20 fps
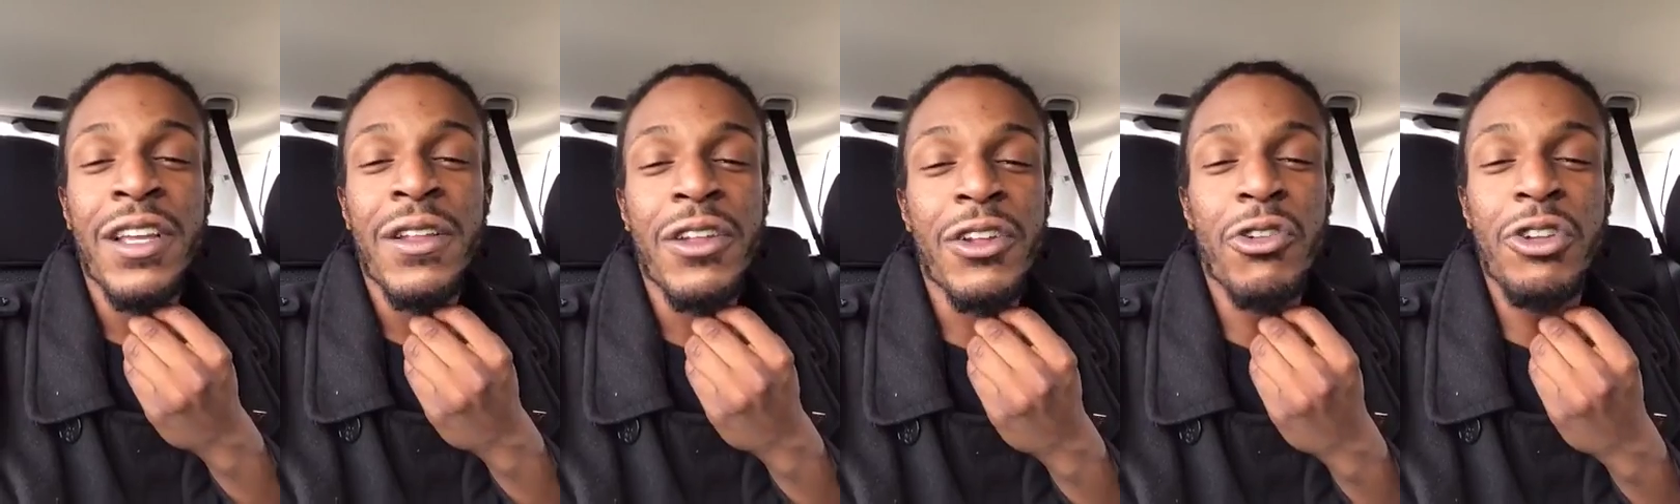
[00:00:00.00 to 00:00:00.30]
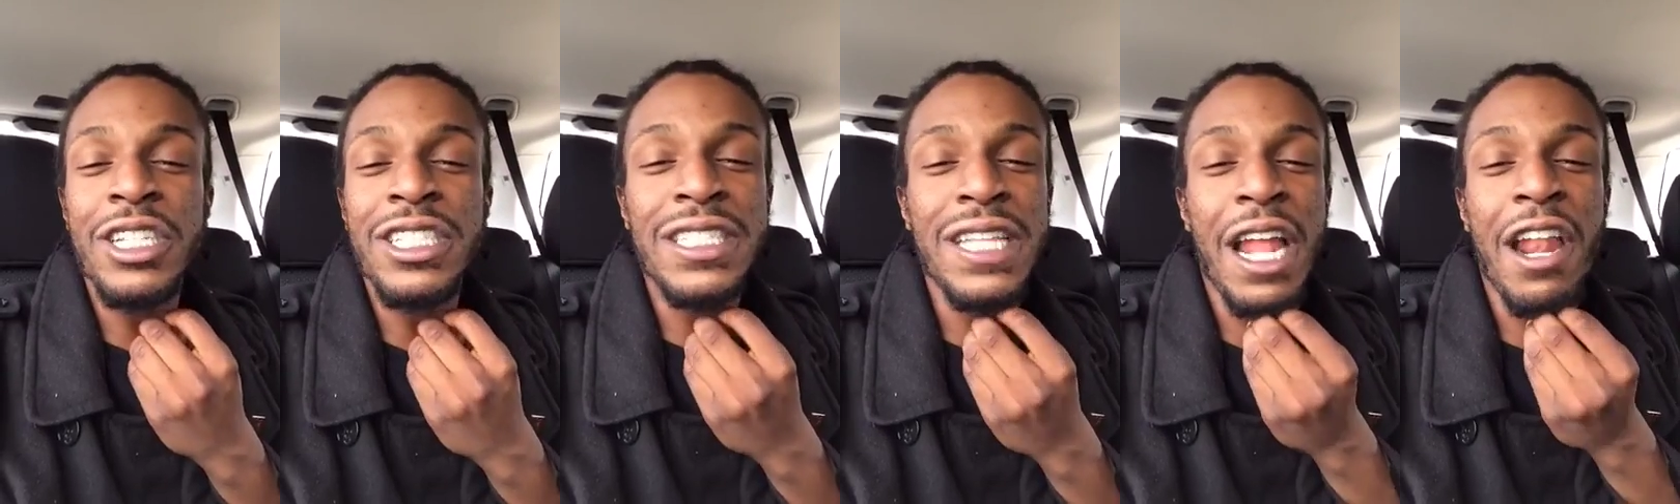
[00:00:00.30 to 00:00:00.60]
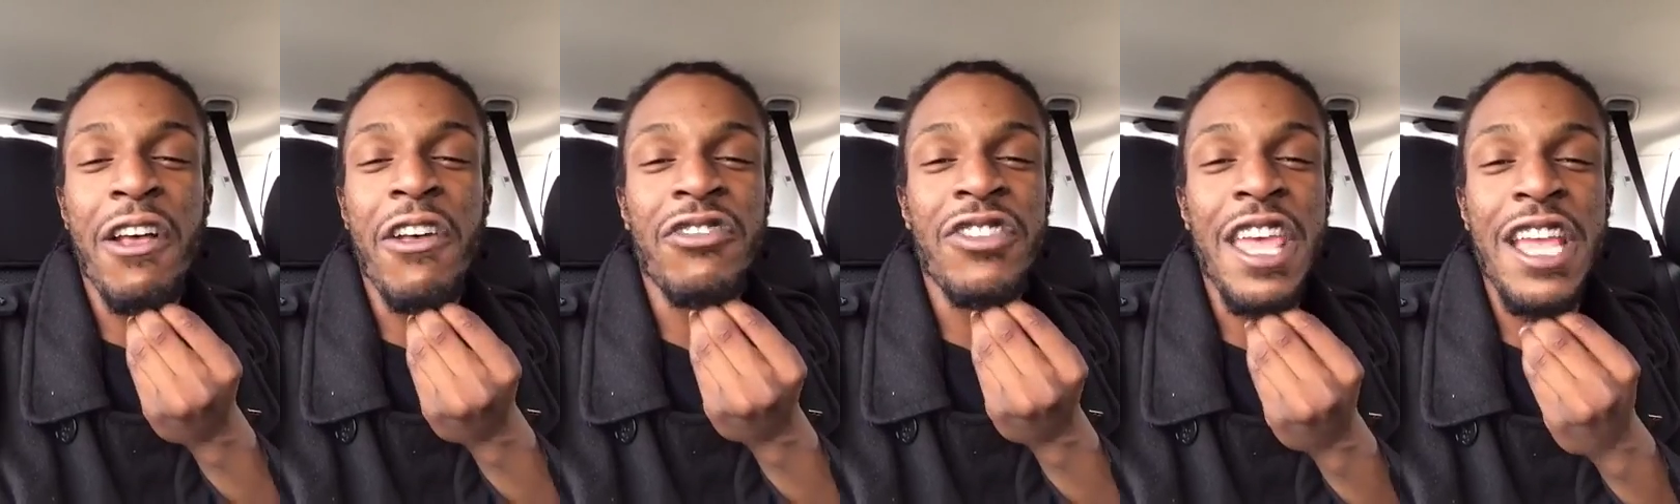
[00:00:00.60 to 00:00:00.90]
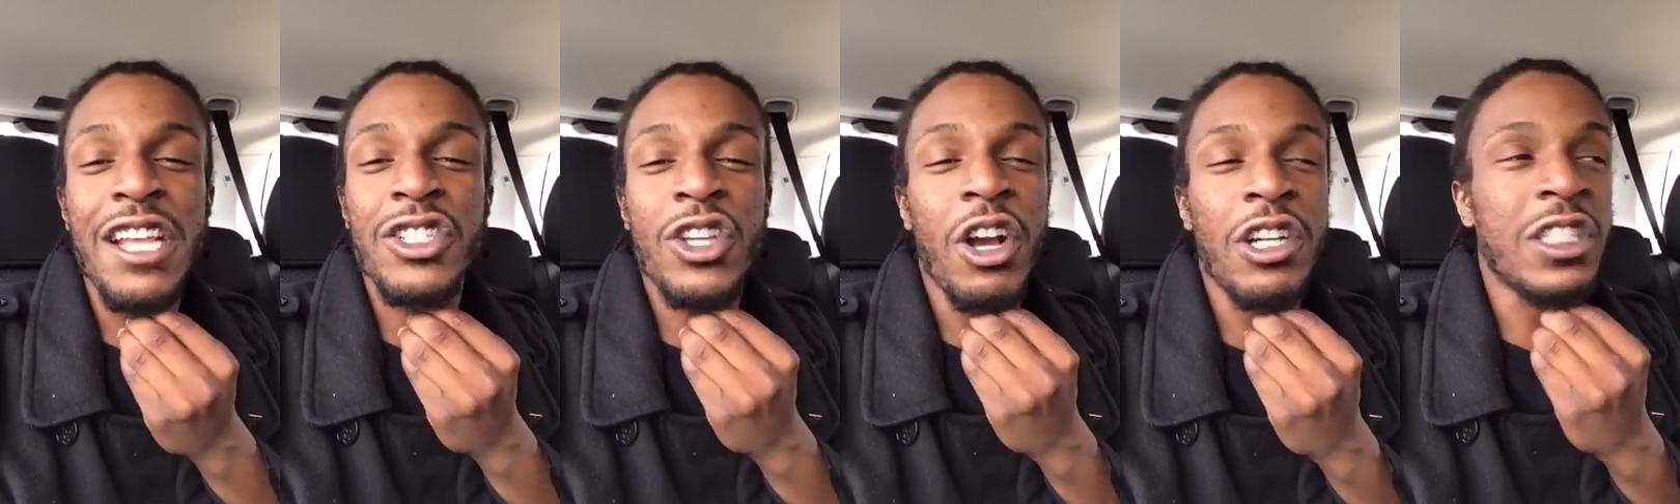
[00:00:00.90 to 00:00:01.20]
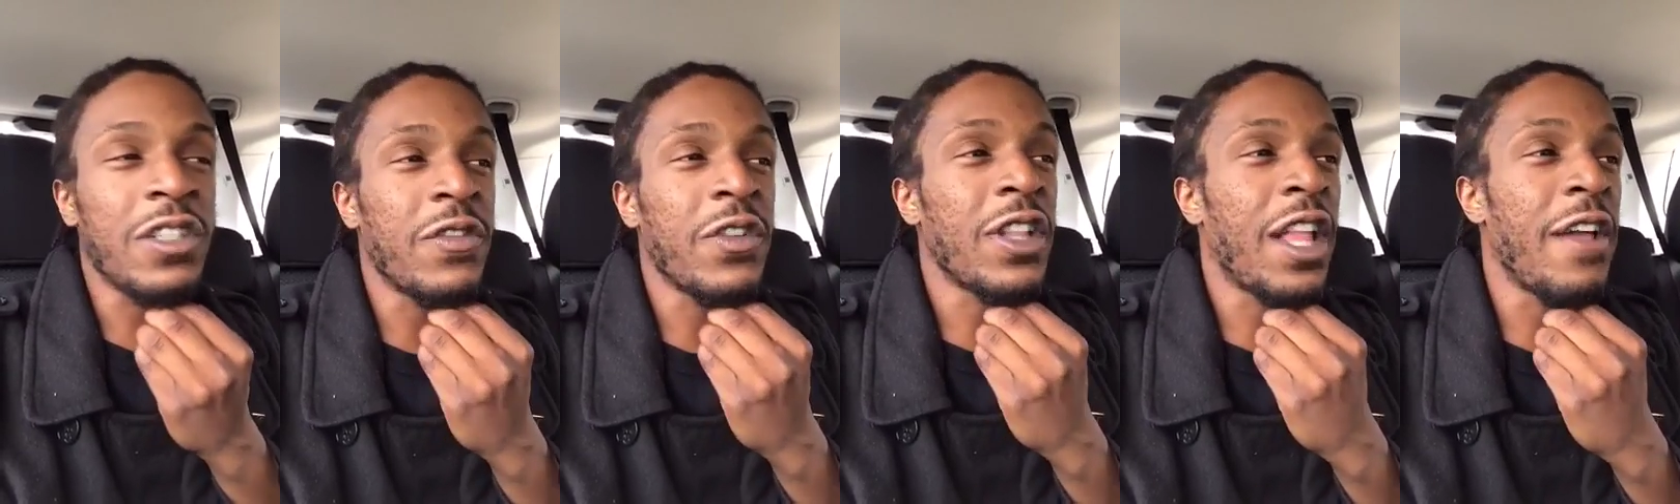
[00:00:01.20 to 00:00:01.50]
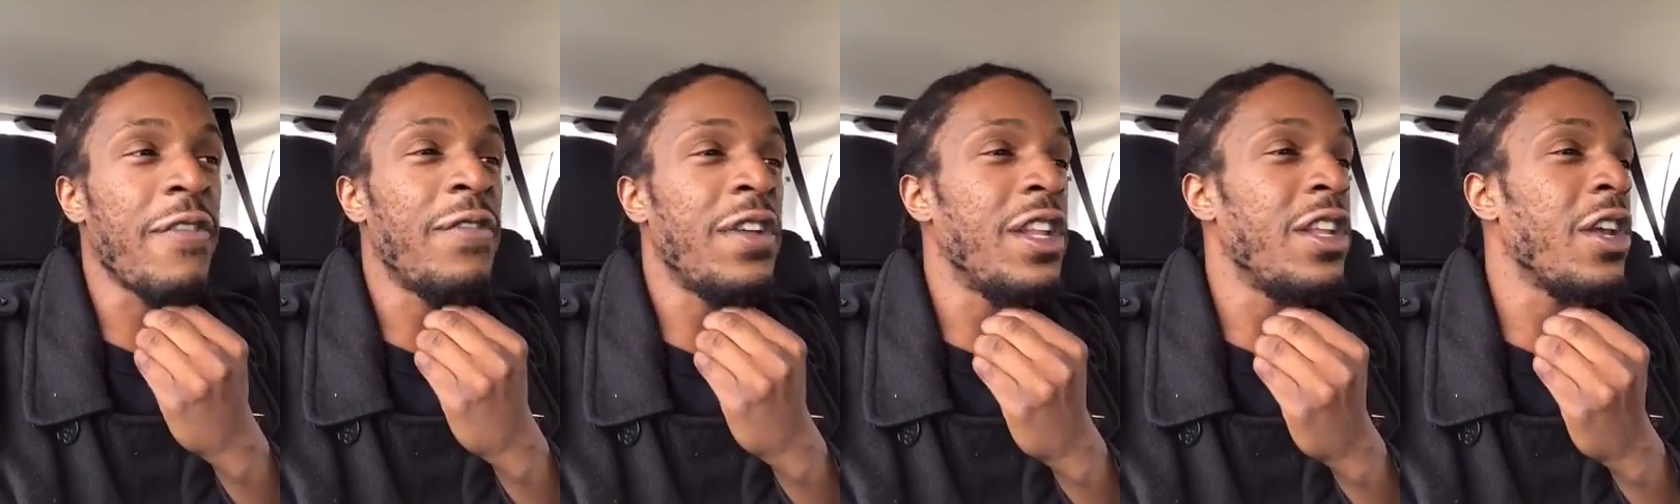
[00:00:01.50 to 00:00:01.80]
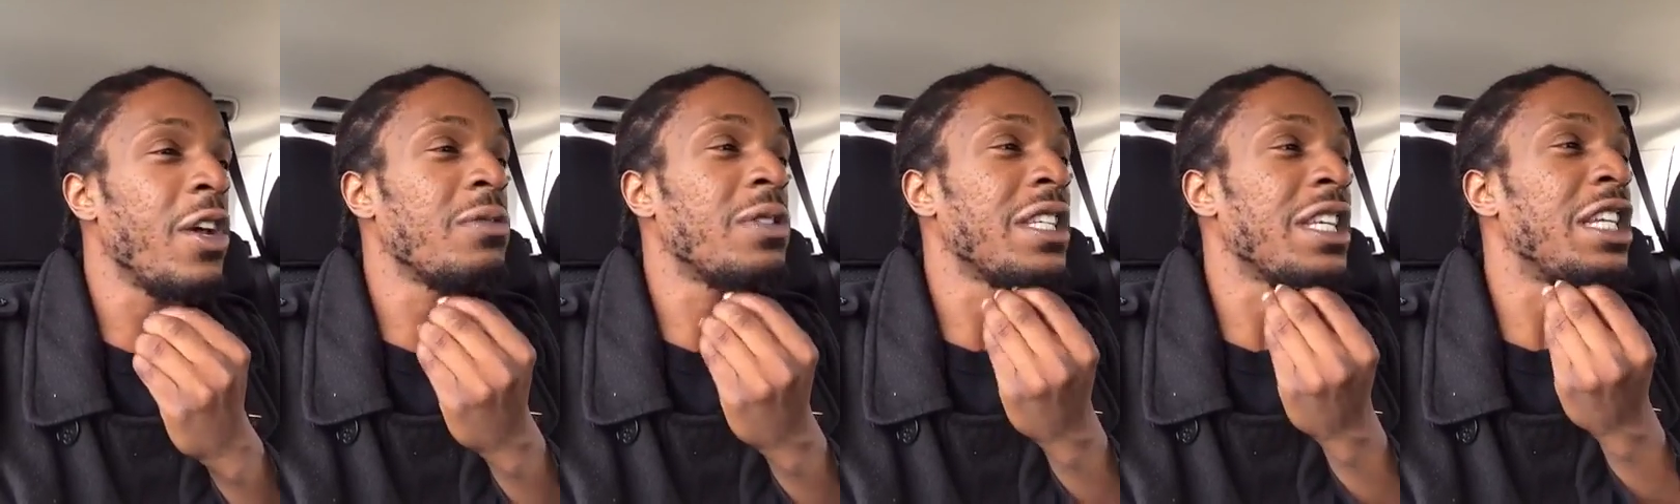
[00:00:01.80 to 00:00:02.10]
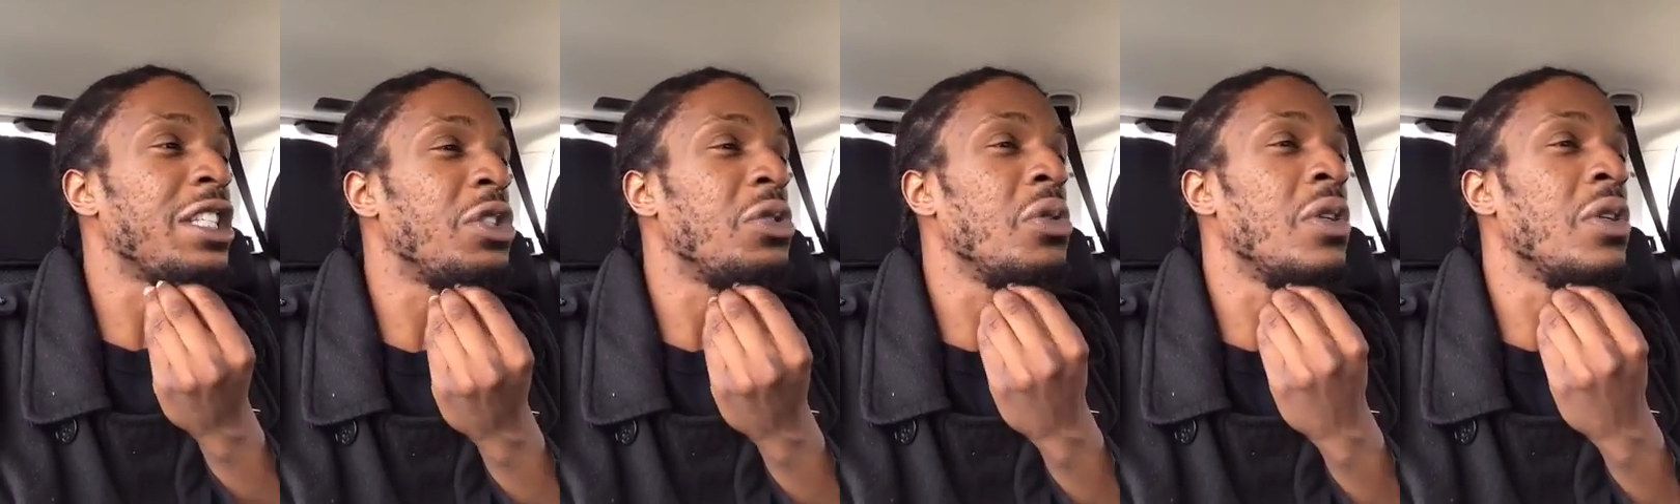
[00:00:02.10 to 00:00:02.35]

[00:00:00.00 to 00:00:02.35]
or this is not a take charge of your life video to get you